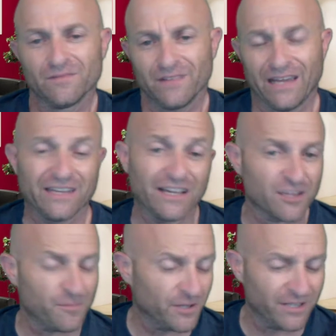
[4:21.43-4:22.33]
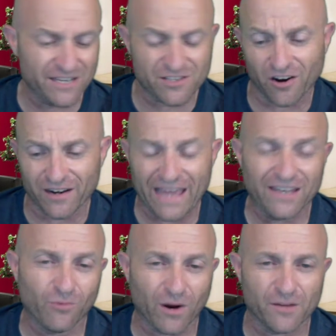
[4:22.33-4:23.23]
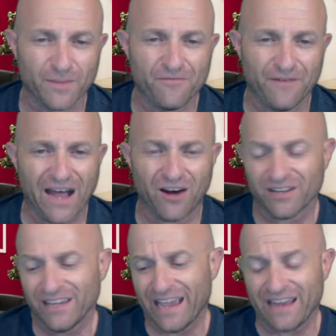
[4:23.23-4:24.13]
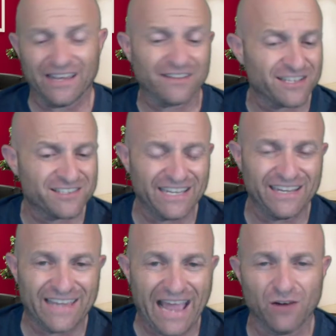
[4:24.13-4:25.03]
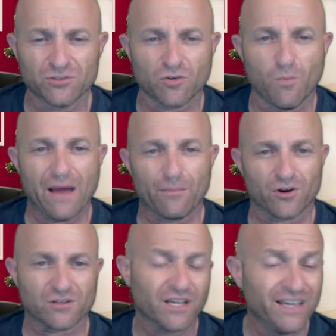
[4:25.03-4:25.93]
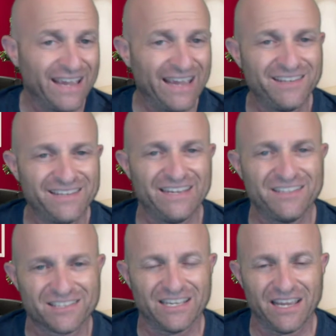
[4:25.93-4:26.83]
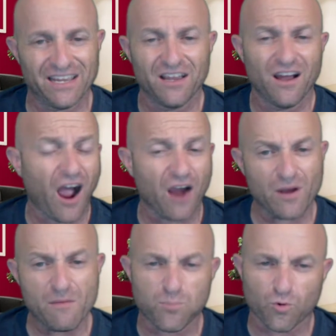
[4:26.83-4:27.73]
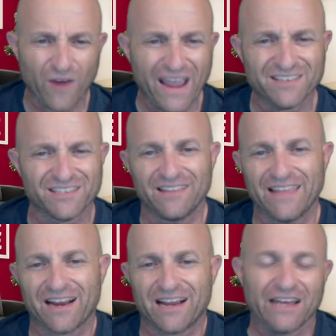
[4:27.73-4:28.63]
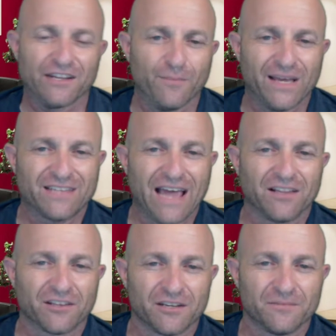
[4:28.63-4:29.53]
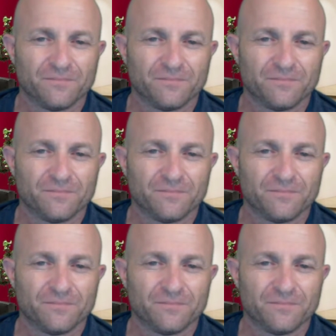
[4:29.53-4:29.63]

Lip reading: and yet the police aren't anywhere to be found, and yet the city council members in D.C. are embracing that kind of mentality.